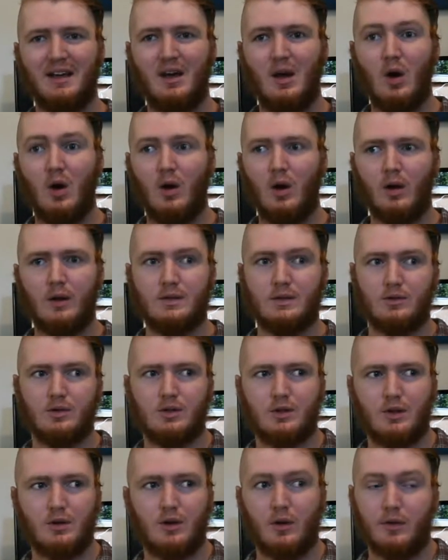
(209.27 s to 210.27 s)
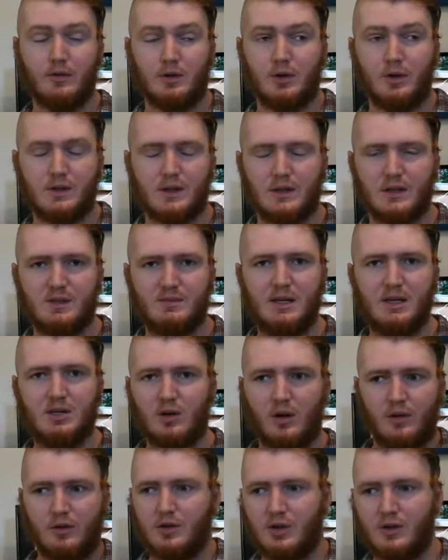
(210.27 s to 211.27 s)
are there sharks at this
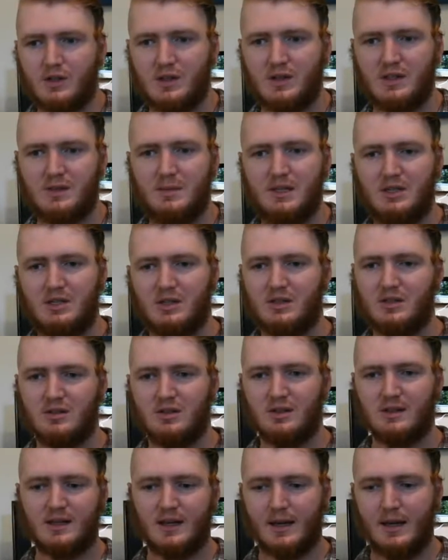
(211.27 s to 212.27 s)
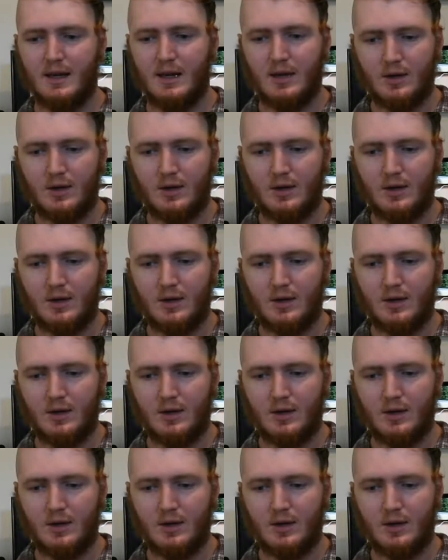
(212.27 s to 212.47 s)
beach? Are there sharks at this beach? And she was just like,